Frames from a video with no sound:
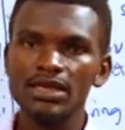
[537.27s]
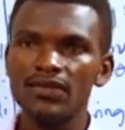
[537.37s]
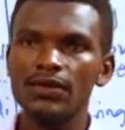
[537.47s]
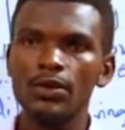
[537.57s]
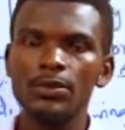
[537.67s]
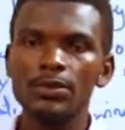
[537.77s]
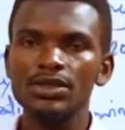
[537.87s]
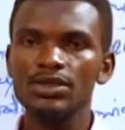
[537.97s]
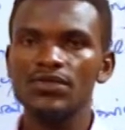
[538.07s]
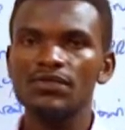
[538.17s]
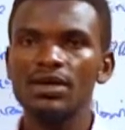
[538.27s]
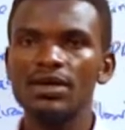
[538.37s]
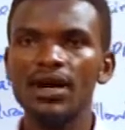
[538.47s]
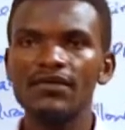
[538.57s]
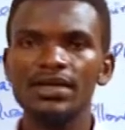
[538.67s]
development of
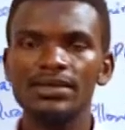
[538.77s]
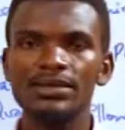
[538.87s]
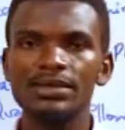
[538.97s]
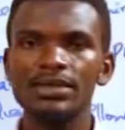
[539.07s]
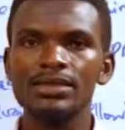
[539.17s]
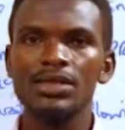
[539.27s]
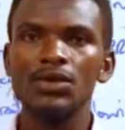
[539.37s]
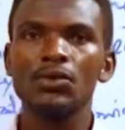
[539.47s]
the African states